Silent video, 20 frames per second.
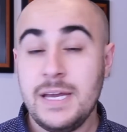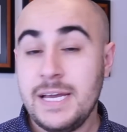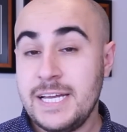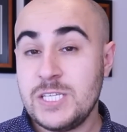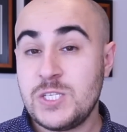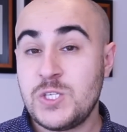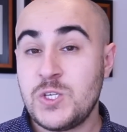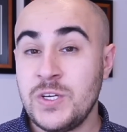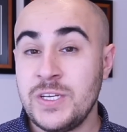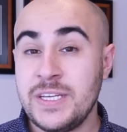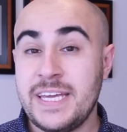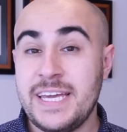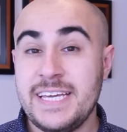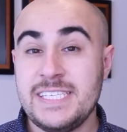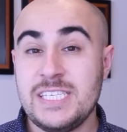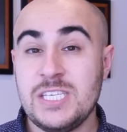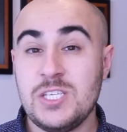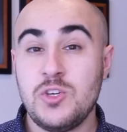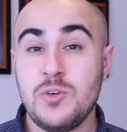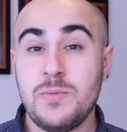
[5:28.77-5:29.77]
In certain
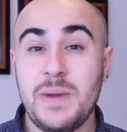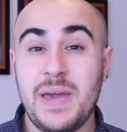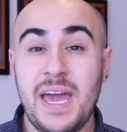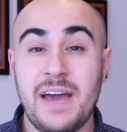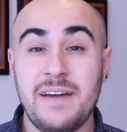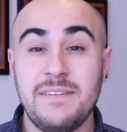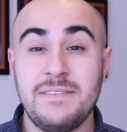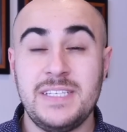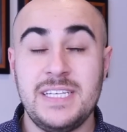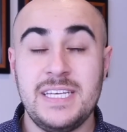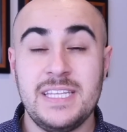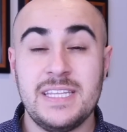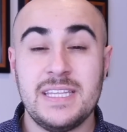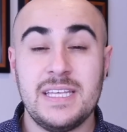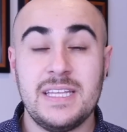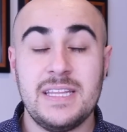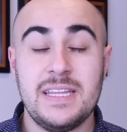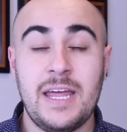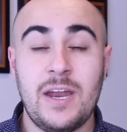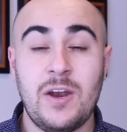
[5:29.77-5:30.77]
cases, you may have
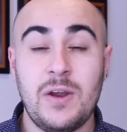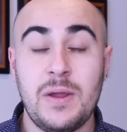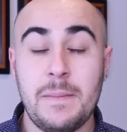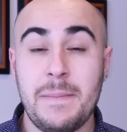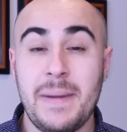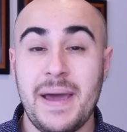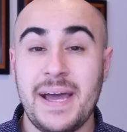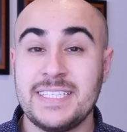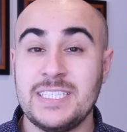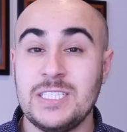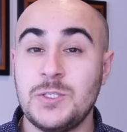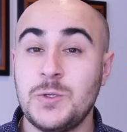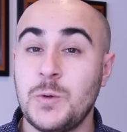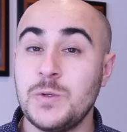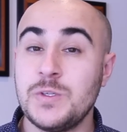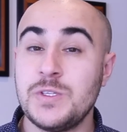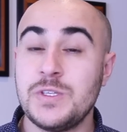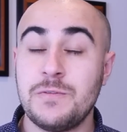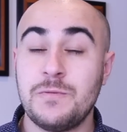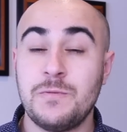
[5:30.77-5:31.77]
teeth that are impacted
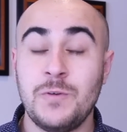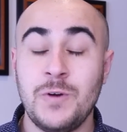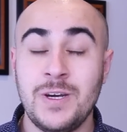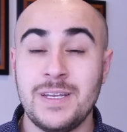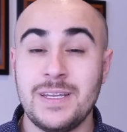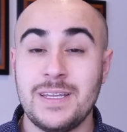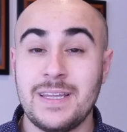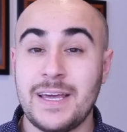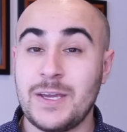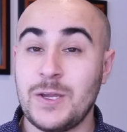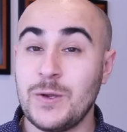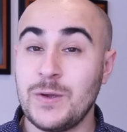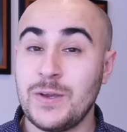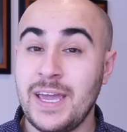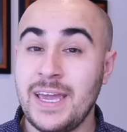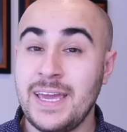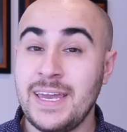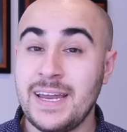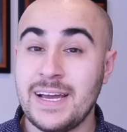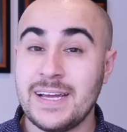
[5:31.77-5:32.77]
towards the front, like your
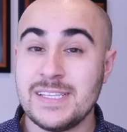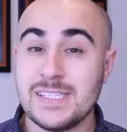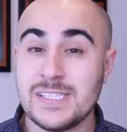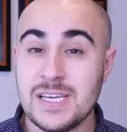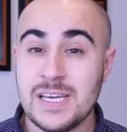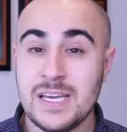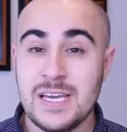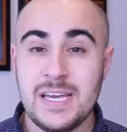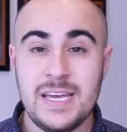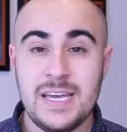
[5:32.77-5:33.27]
canines.